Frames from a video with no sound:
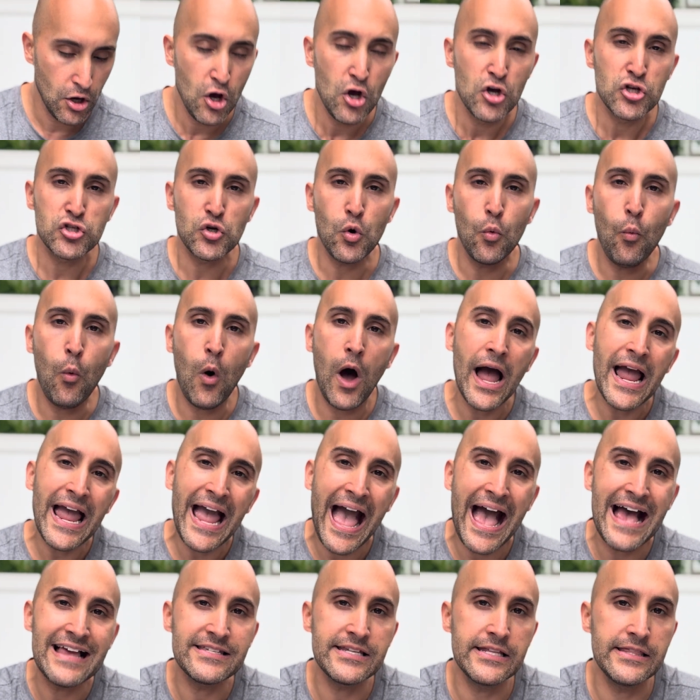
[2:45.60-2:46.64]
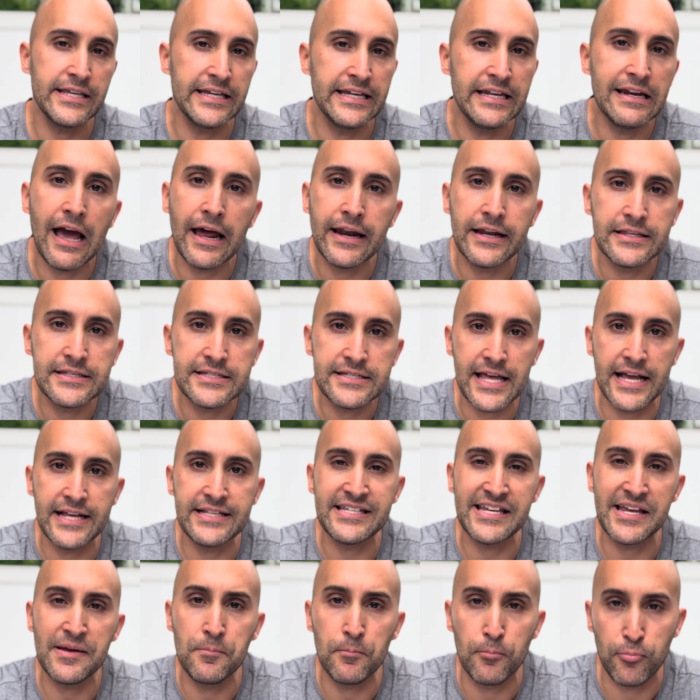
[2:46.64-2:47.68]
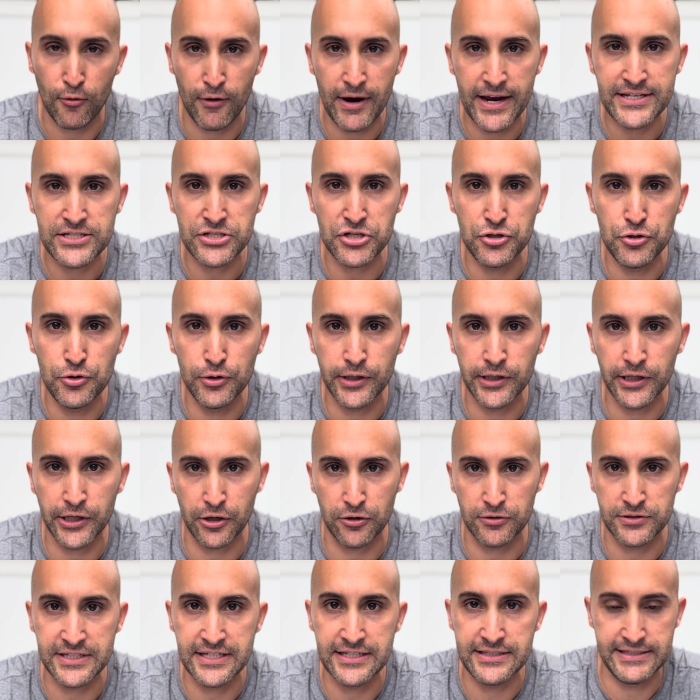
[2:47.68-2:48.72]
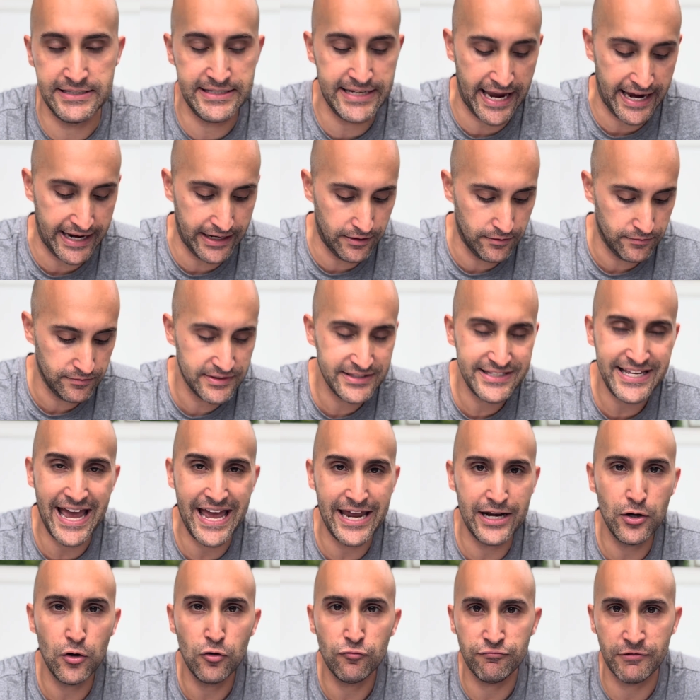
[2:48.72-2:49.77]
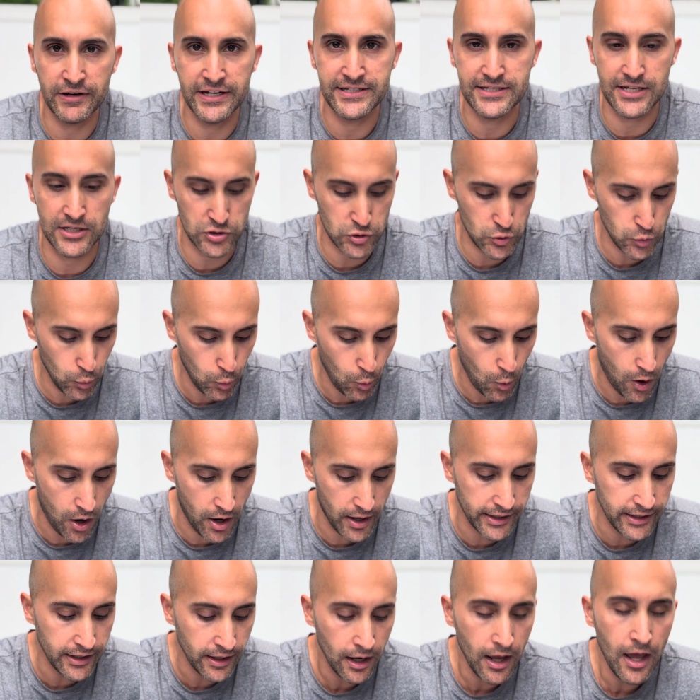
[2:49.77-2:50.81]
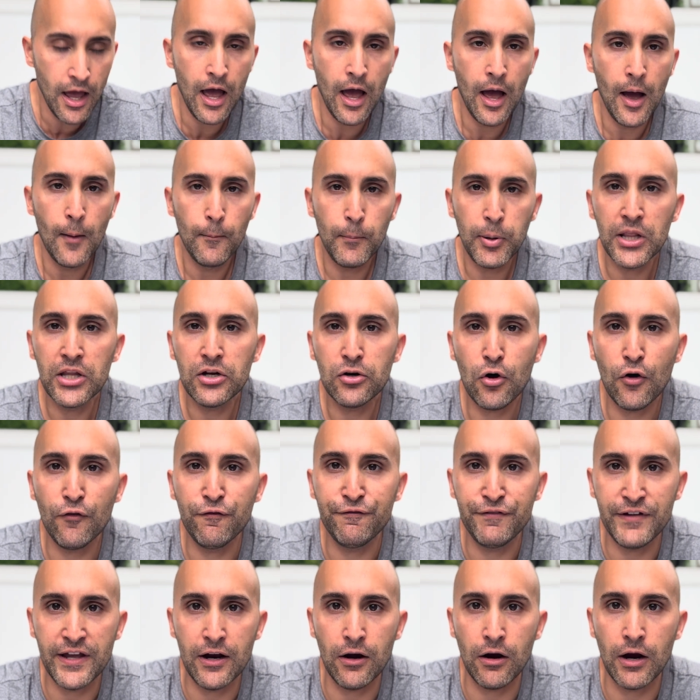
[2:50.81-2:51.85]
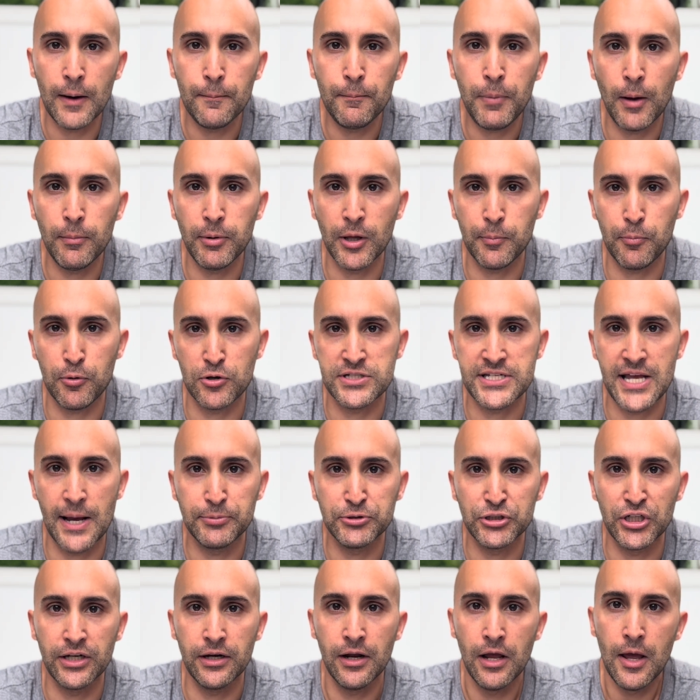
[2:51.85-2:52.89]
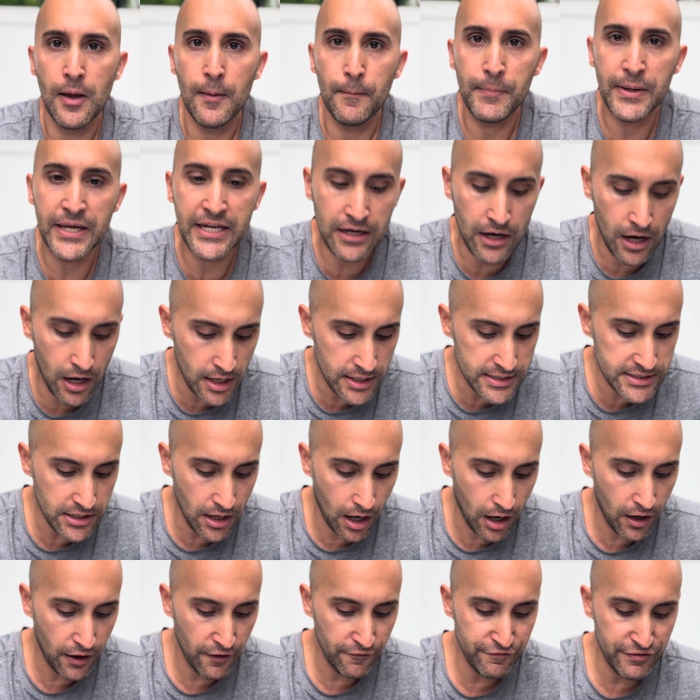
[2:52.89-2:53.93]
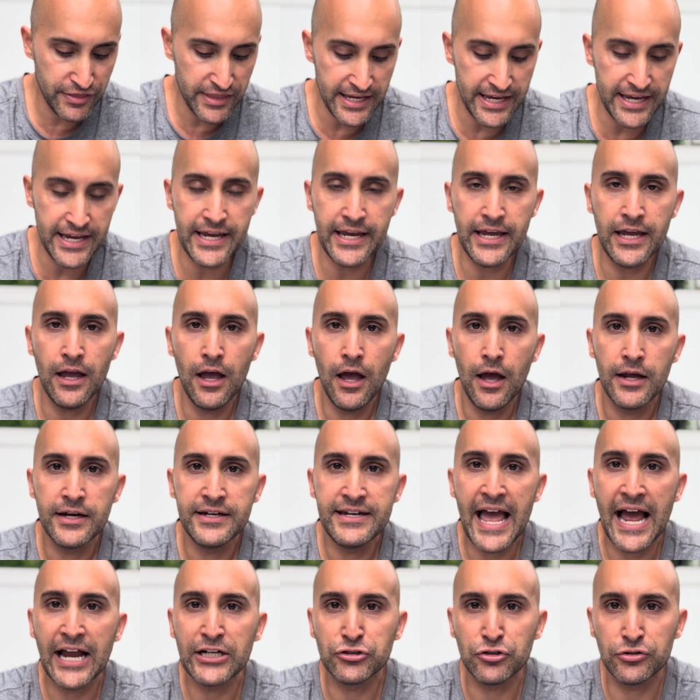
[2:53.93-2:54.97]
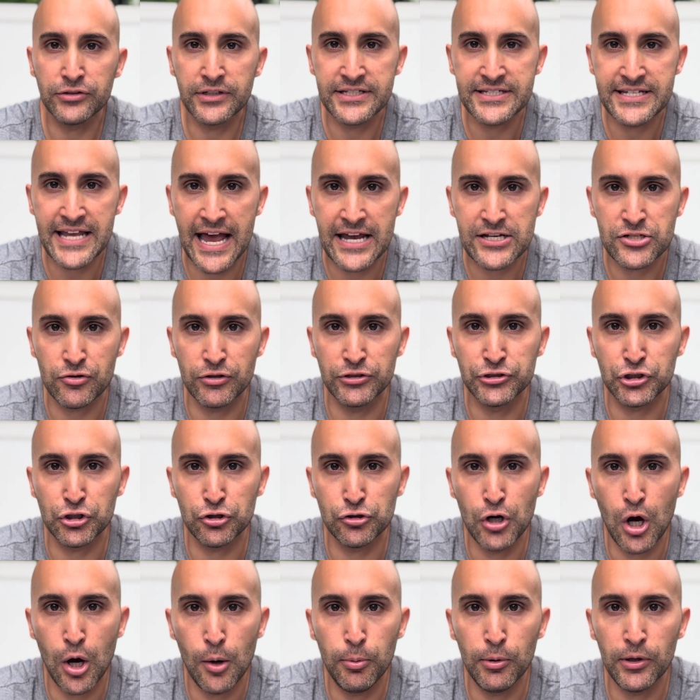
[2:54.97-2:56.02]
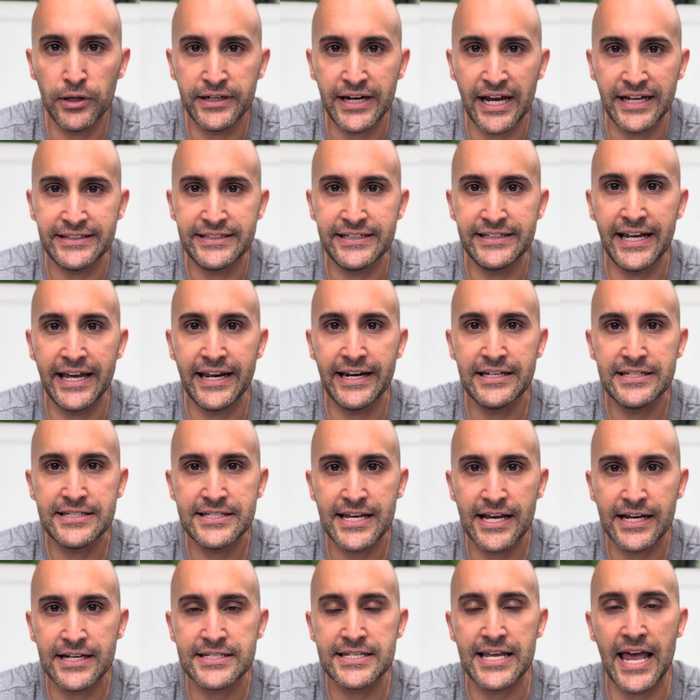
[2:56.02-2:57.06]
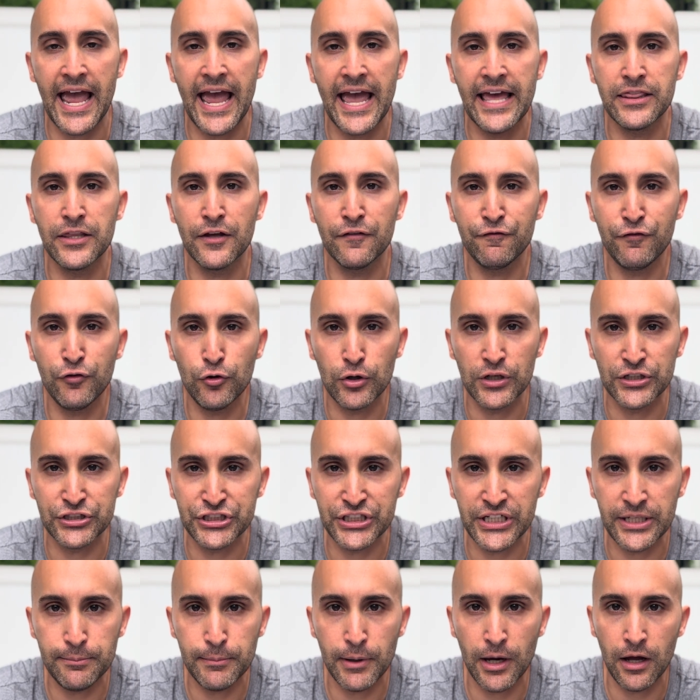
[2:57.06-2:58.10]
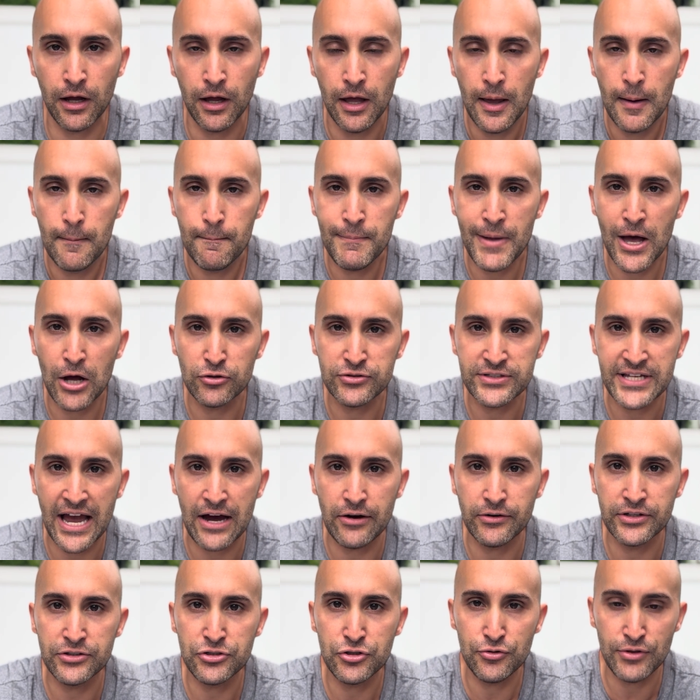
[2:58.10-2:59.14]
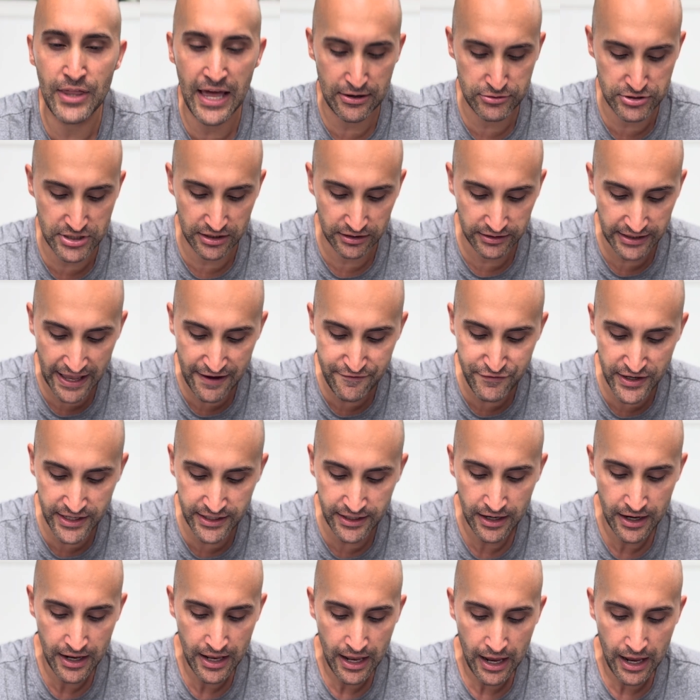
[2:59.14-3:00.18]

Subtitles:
So why hasn't the United States embraced nuclear to date? 10 reasons. 1, political fear and public perception. Because of the natural disaster in Chernobyl in 1986 and the Fukushima meltdown in 2011,